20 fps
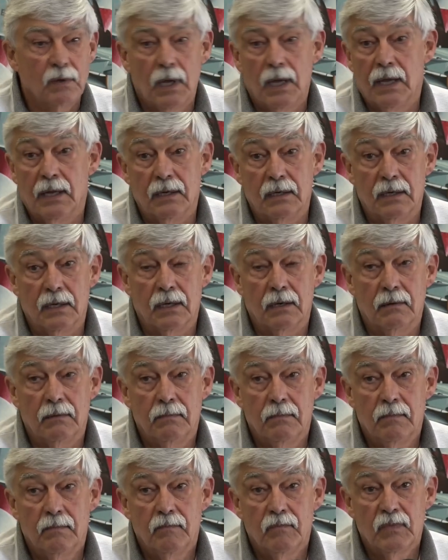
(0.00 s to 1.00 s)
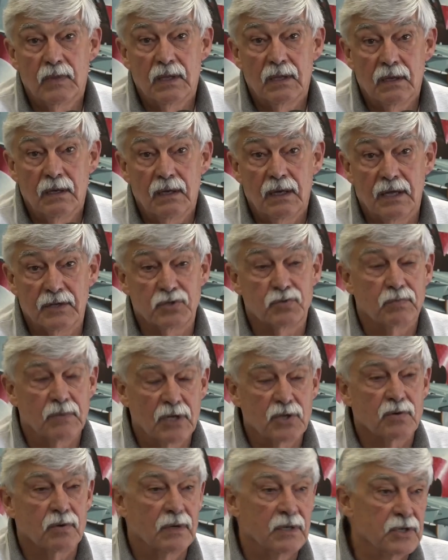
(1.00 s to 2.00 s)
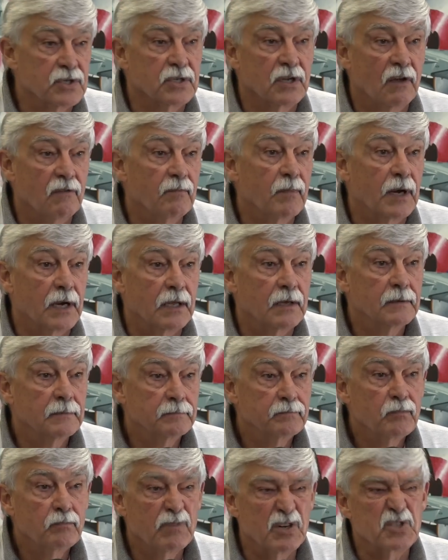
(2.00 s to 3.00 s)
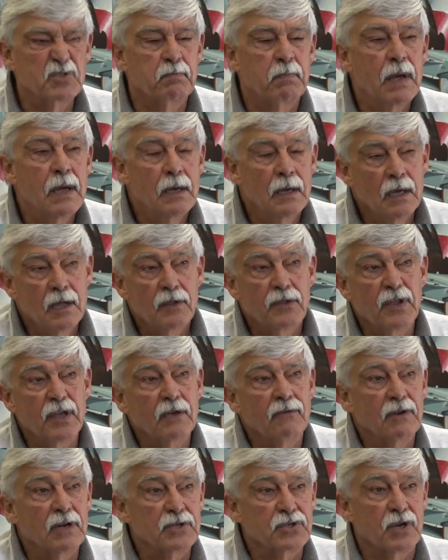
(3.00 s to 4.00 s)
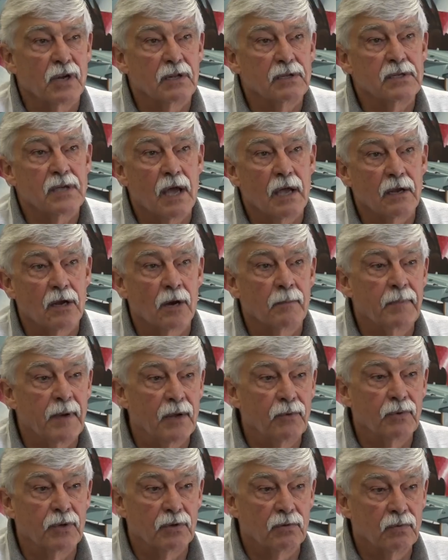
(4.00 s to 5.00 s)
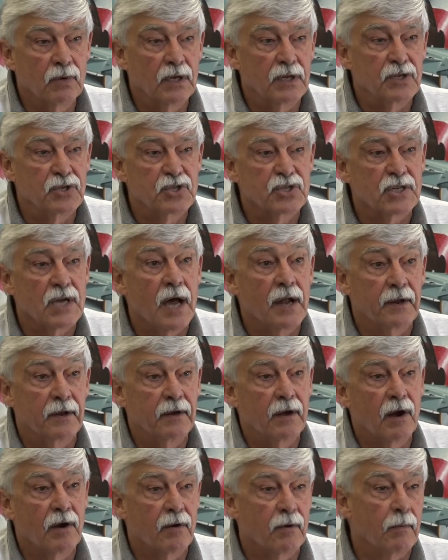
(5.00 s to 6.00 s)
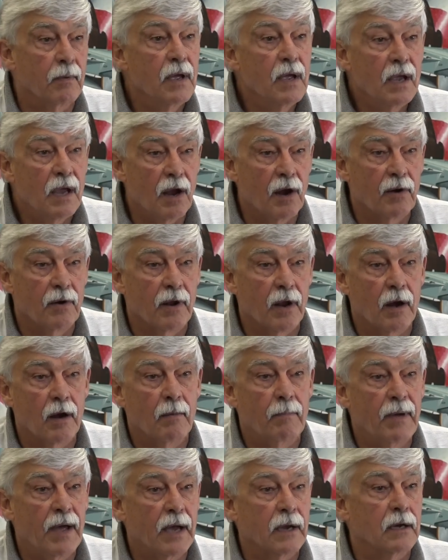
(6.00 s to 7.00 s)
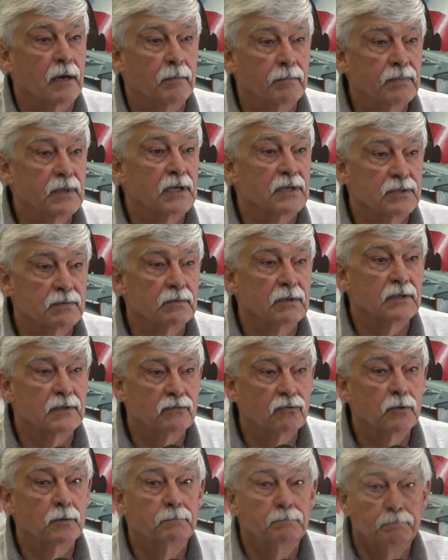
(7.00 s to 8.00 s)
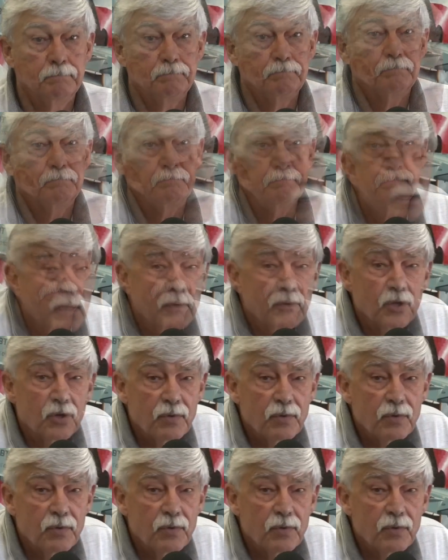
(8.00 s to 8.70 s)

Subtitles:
and that's where they save money. But think of it as an attack airplane with a really solid air-to-air backup. That's what it's for. The